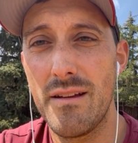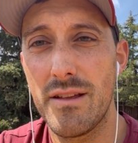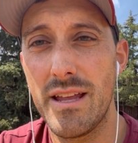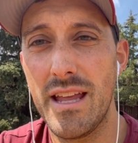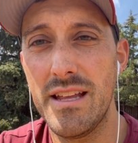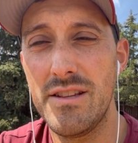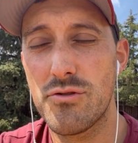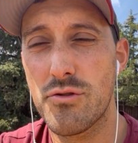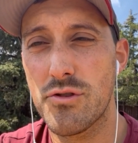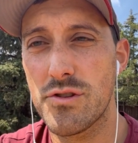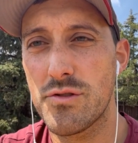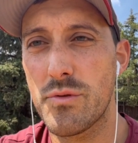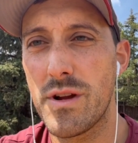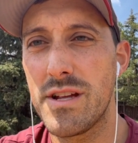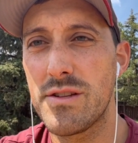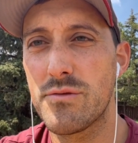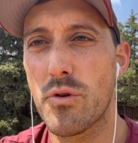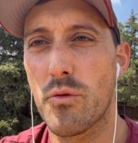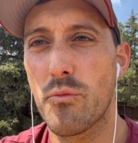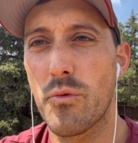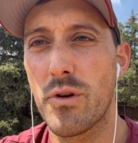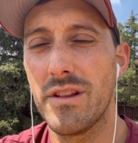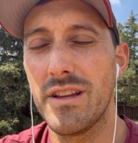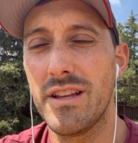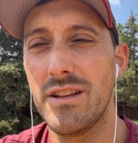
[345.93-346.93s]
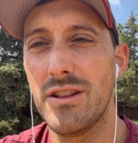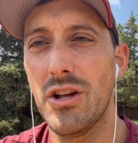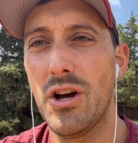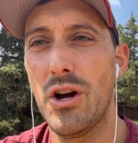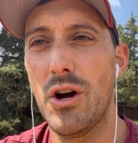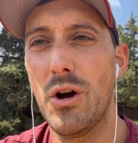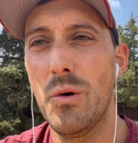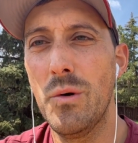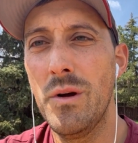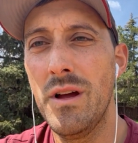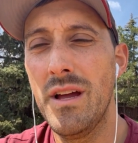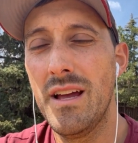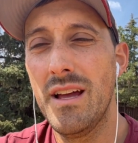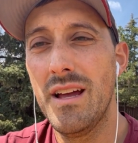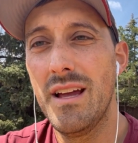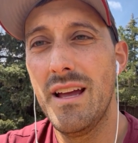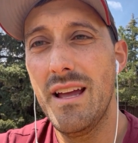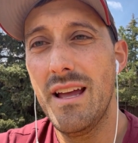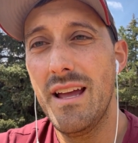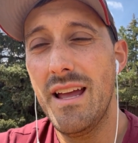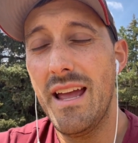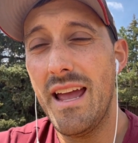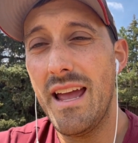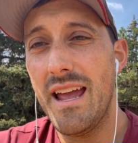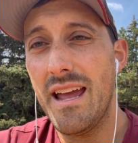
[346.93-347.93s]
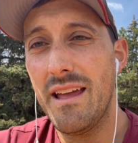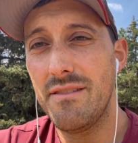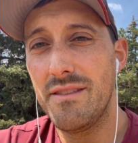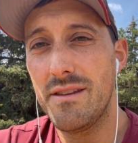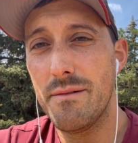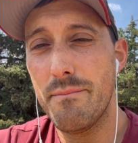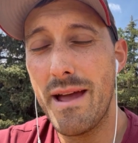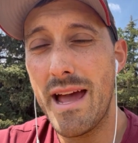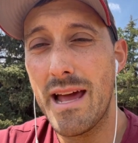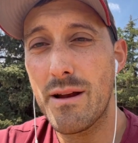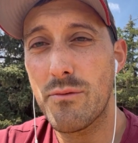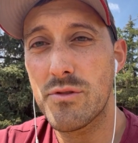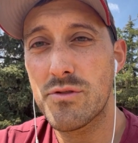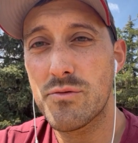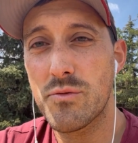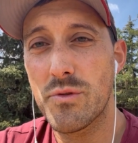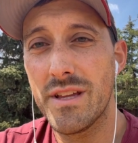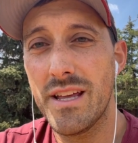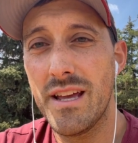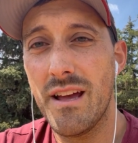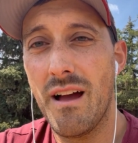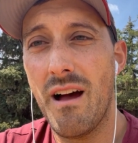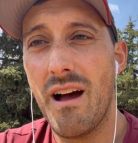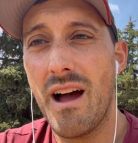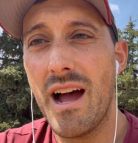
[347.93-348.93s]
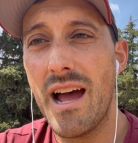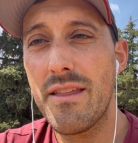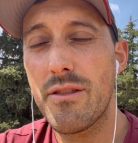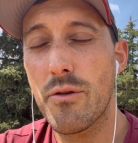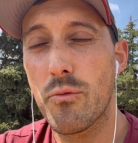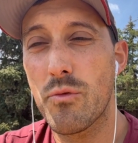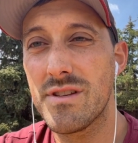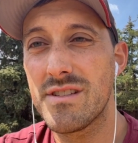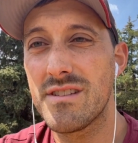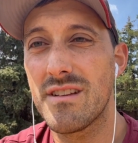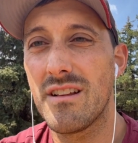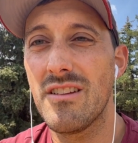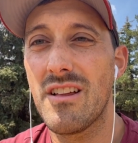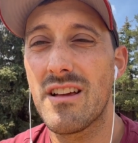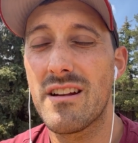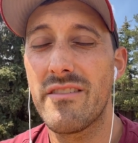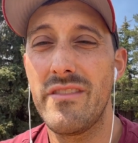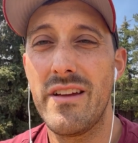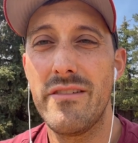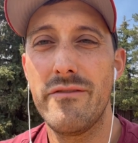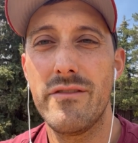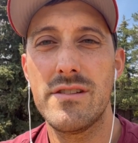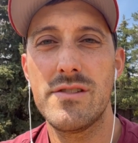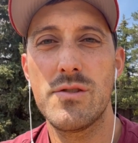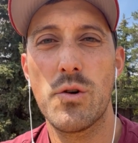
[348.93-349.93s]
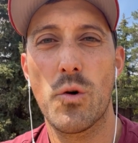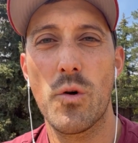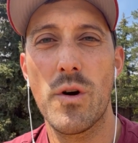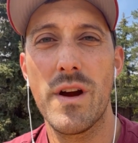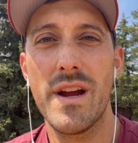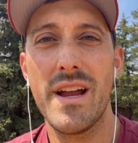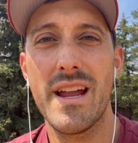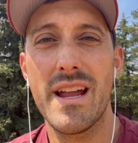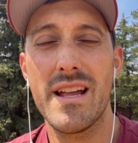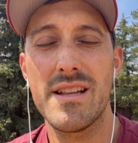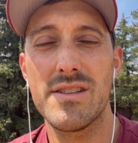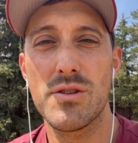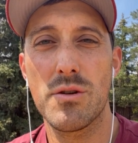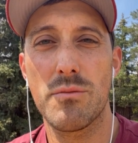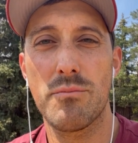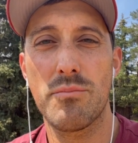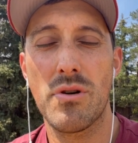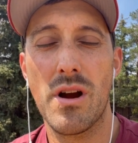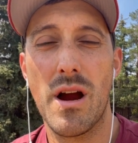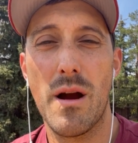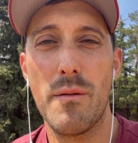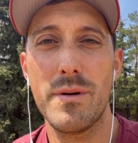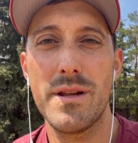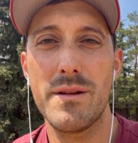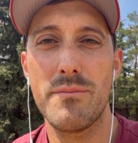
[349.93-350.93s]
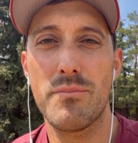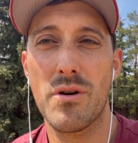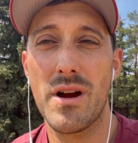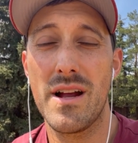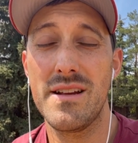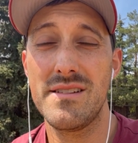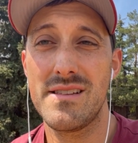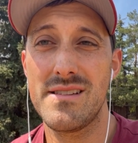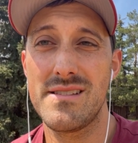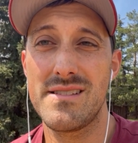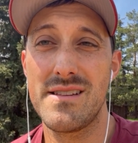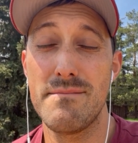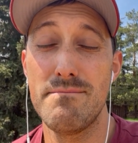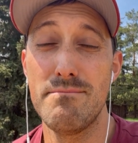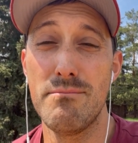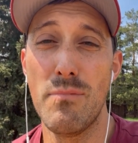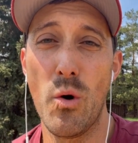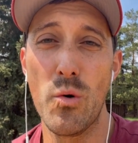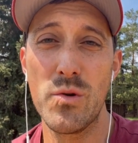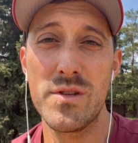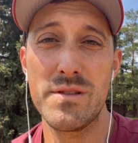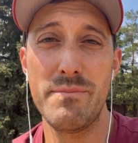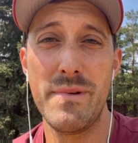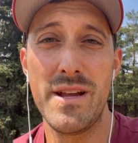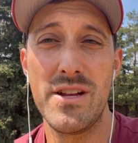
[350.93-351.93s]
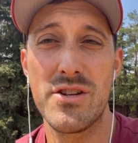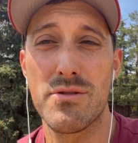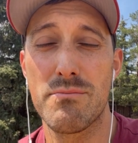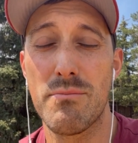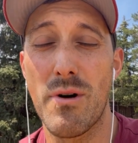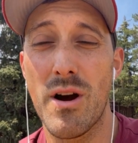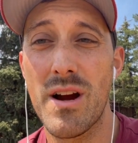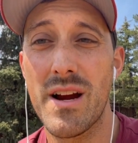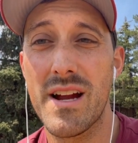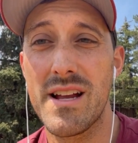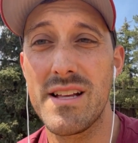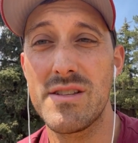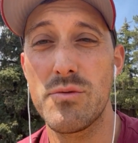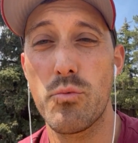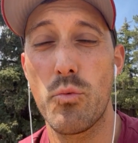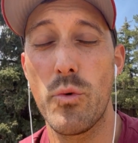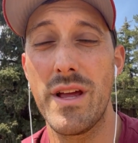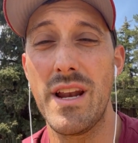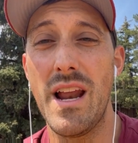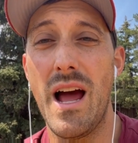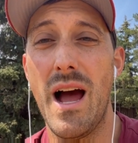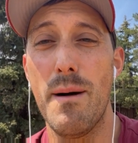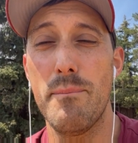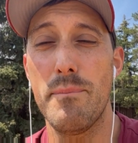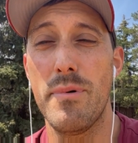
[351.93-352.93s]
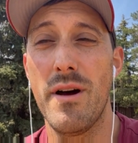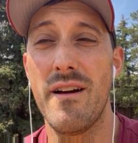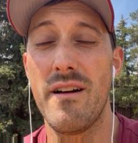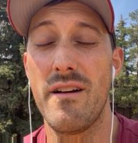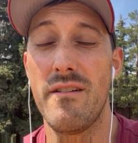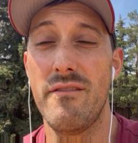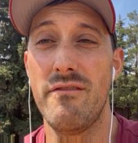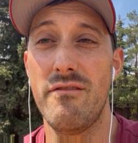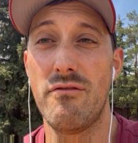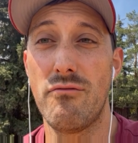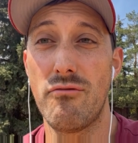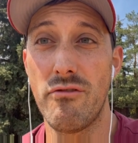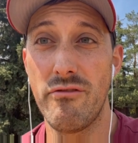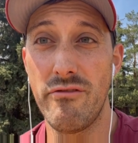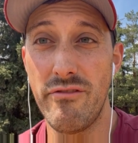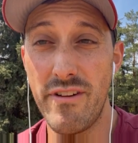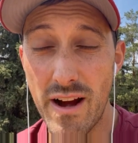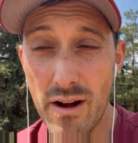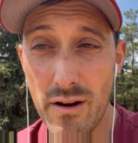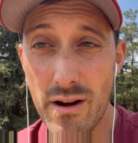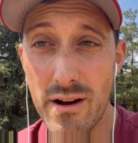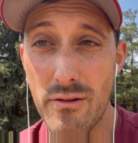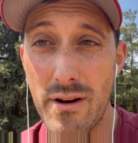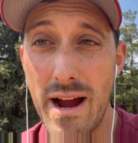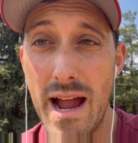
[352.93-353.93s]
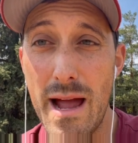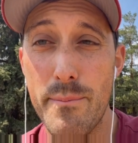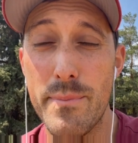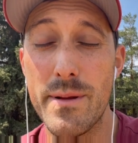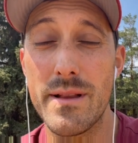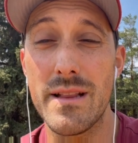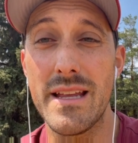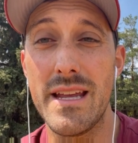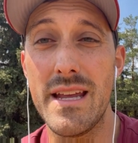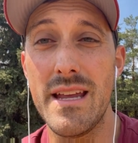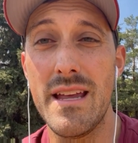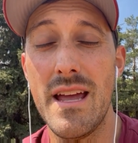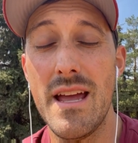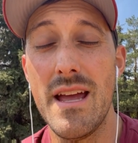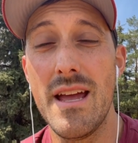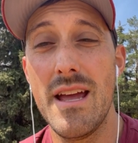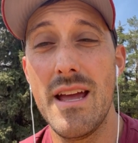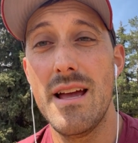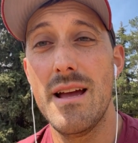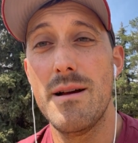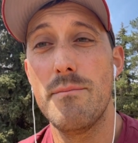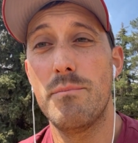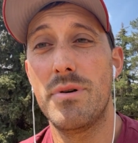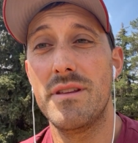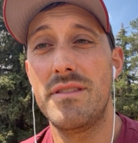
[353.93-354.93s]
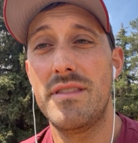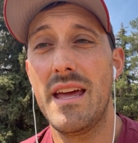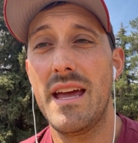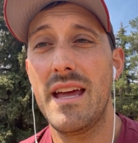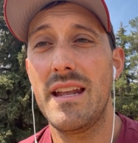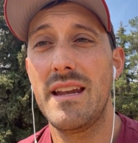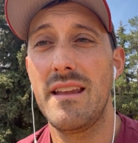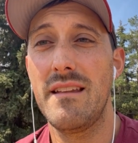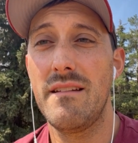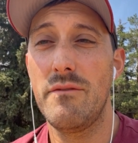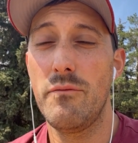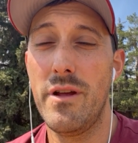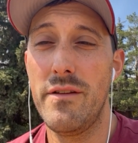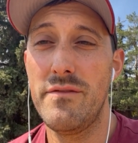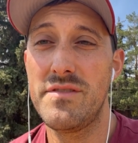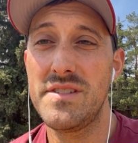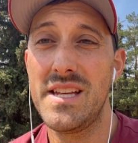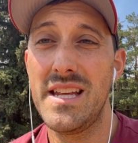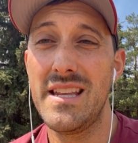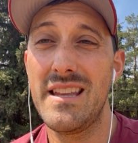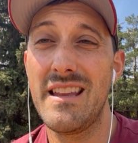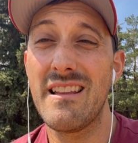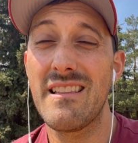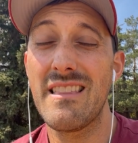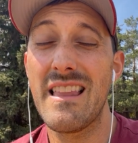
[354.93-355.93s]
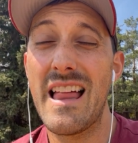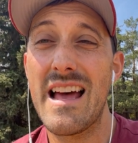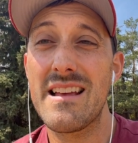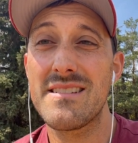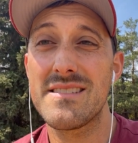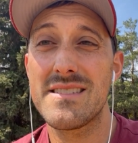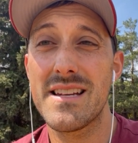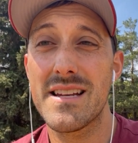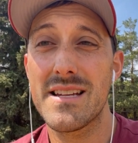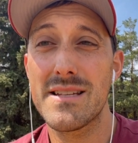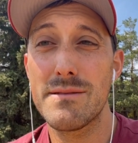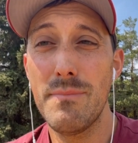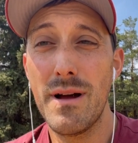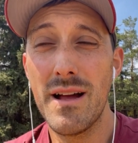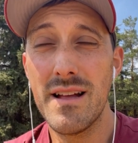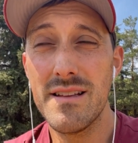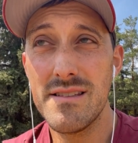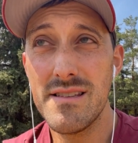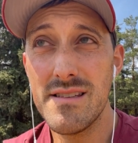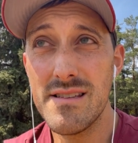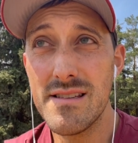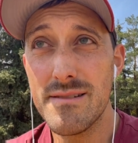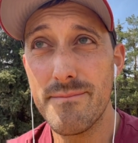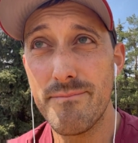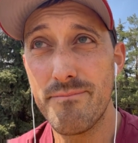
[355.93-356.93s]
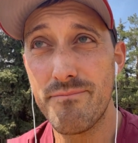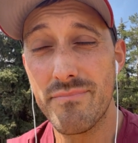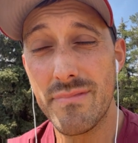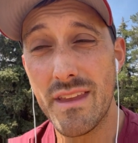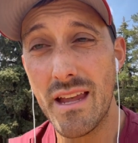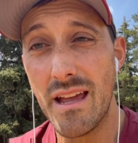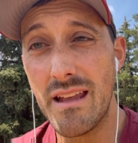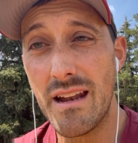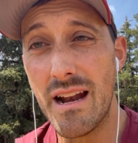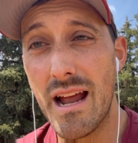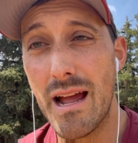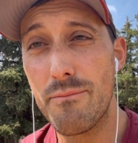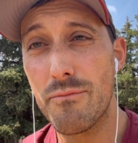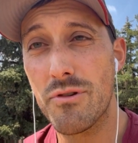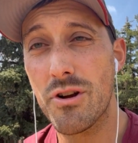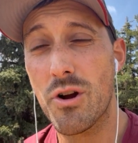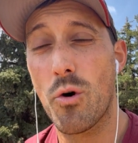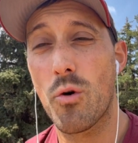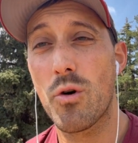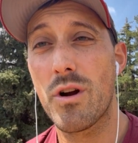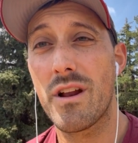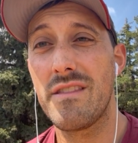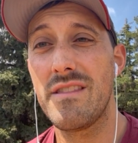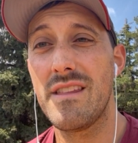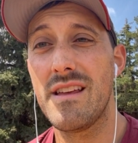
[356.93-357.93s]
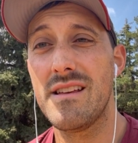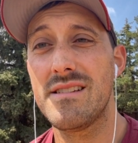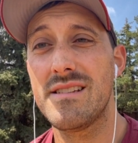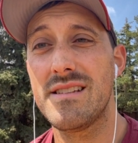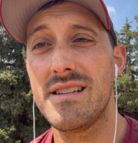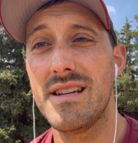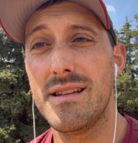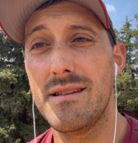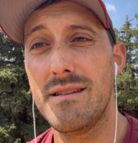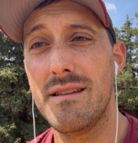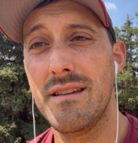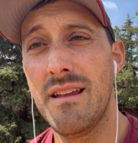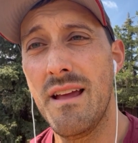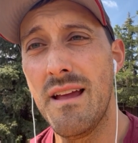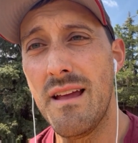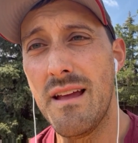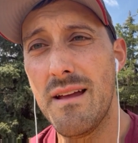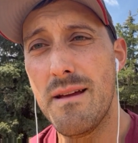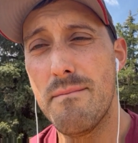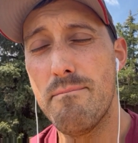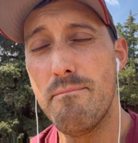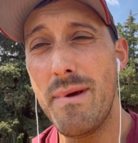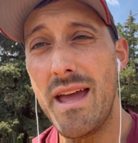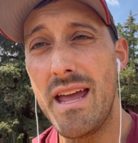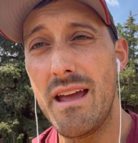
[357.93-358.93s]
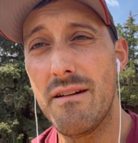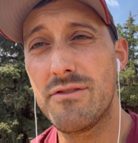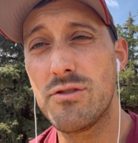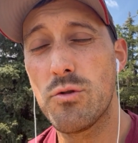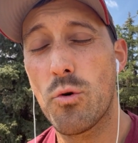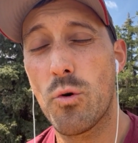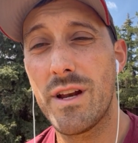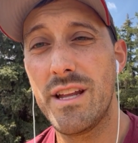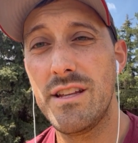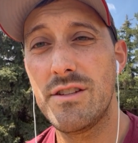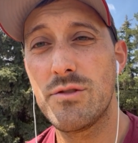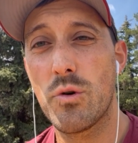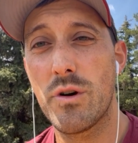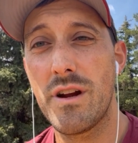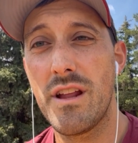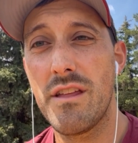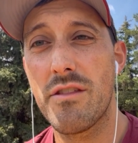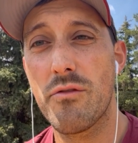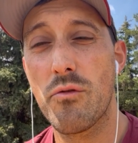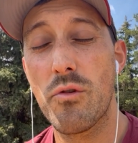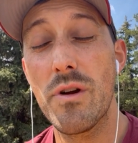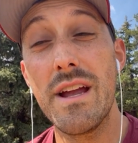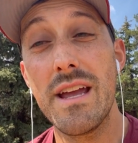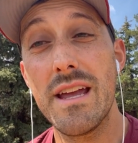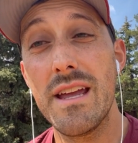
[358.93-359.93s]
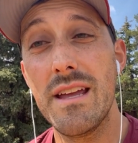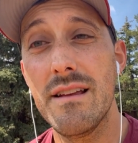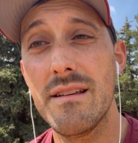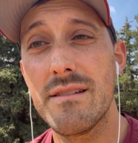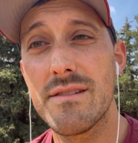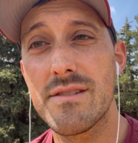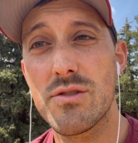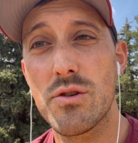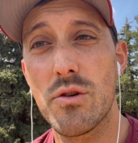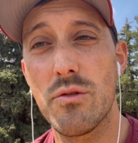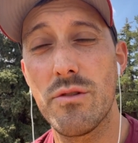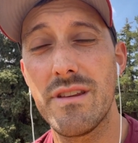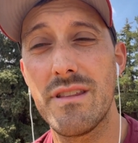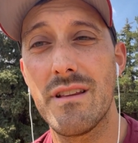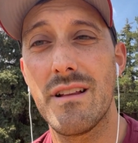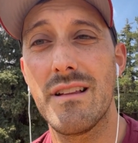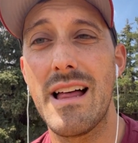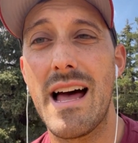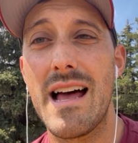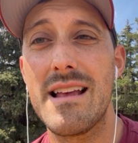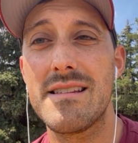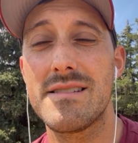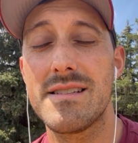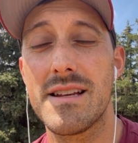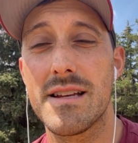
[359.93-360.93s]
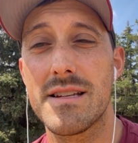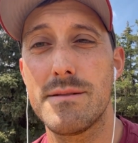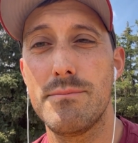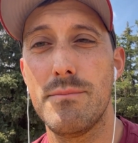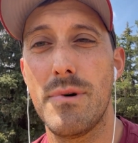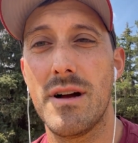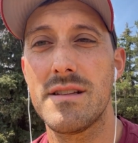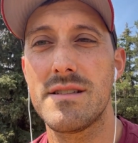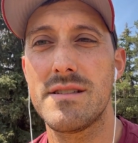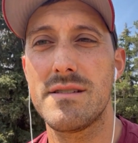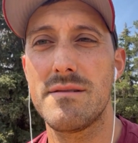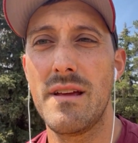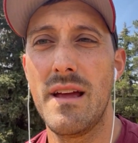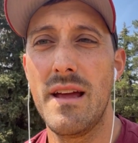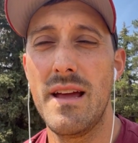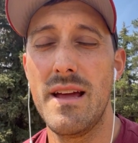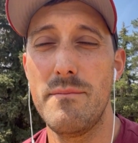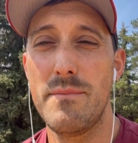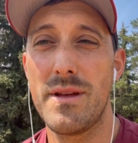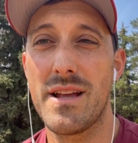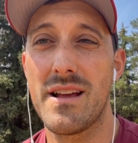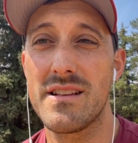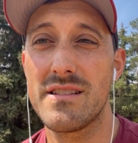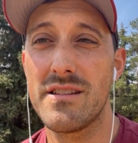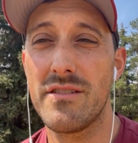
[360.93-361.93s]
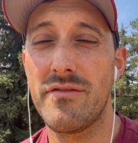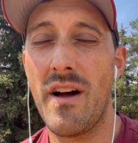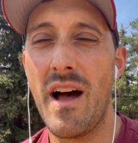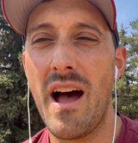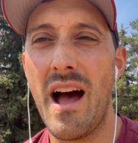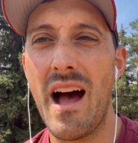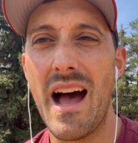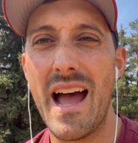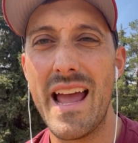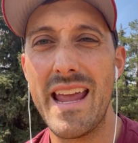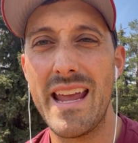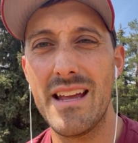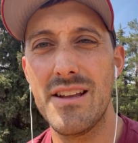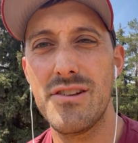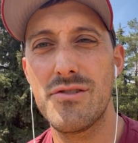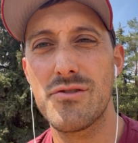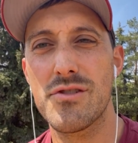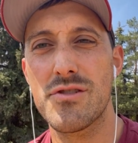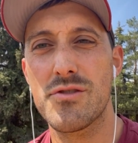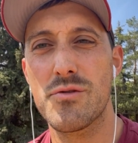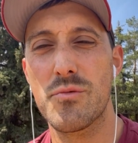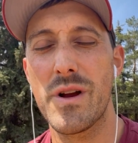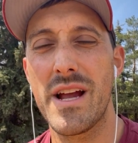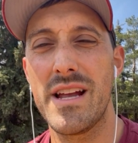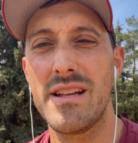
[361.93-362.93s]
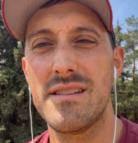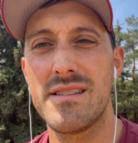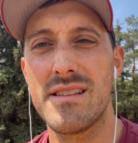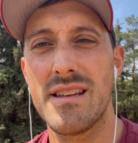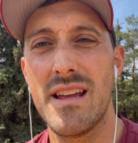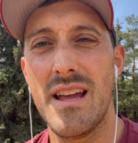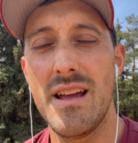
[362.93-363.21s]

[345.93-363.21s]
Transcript: Interest rates were really low and demand was really high. There wasn't a lot of inventory, and so property prices in most major markets went up very rapidly. But then we've seen in the last 6 months, and I'm recording this in May of 2023, so in the last 6 months, because of high interest rates,